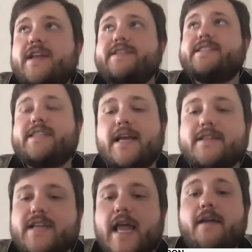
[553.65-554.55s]
It
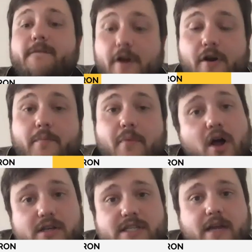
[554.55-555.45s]
sends a very
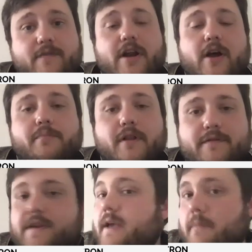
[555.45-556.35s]
positive and
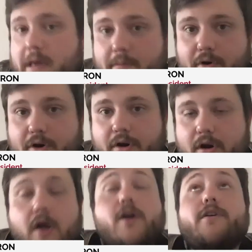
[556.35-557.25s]
uplifting
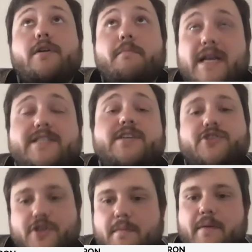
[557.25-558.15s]

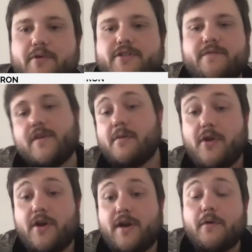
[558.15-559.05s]
message to members of the
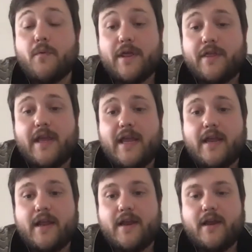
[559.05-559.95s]
community
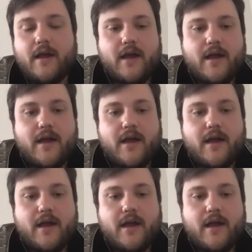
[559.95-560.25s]
within